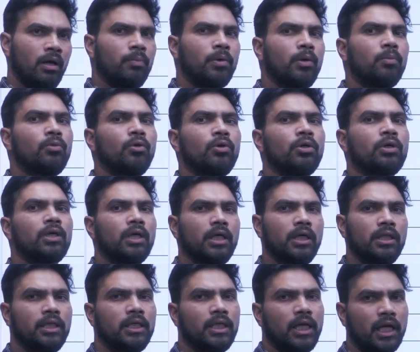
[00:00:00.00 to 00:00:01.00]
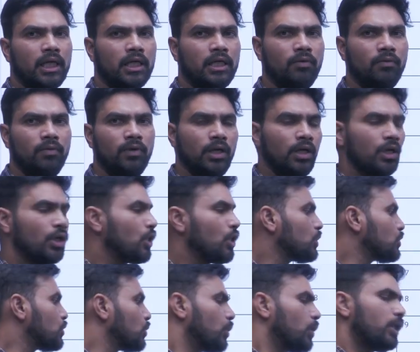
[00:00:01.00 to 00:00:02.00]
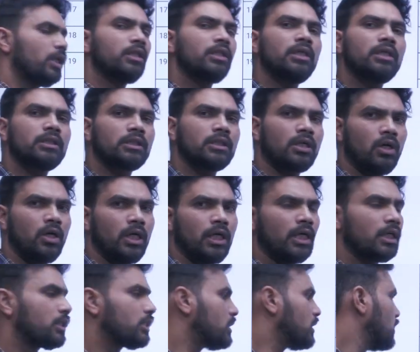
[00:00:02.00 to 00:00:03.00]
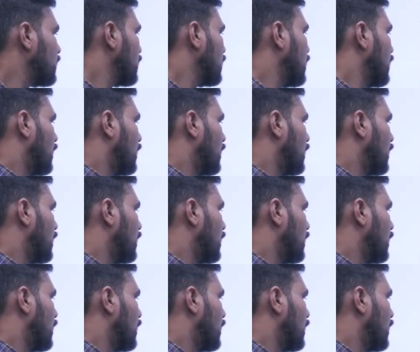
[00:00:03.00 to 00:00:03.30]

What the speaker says: promote Hindi actively. So in this context,